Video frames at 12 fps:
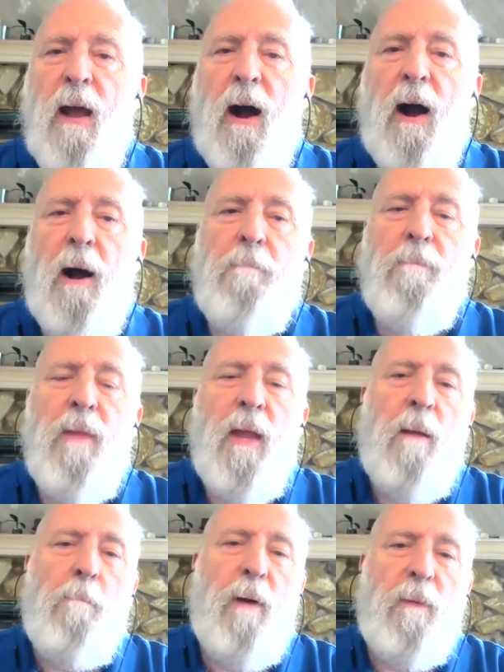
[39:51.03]

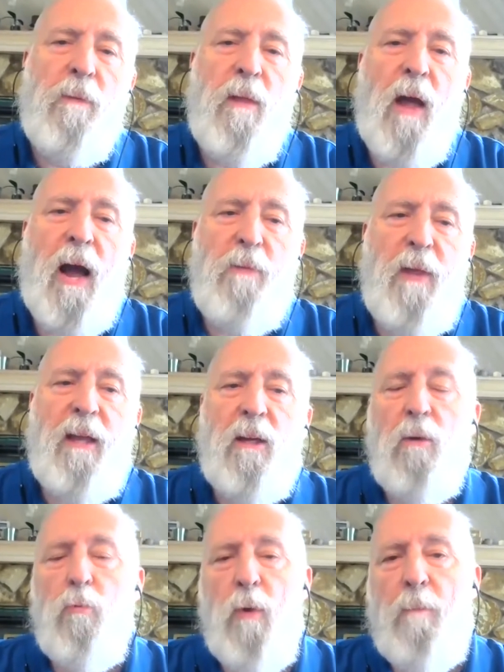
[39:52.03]
But I think
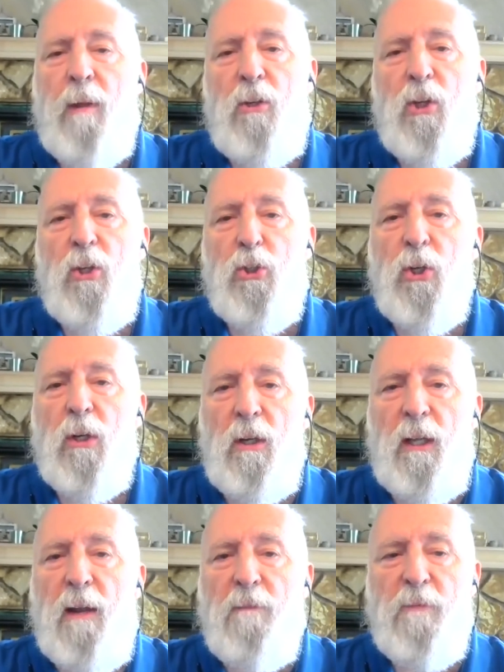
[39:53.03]
Remington should
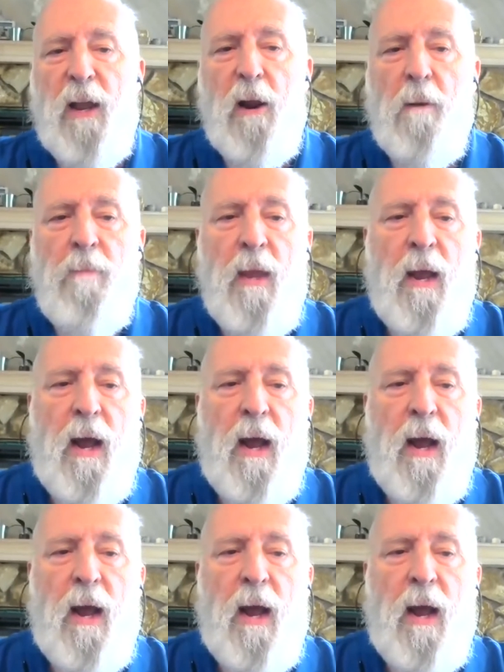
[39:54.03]
leave there.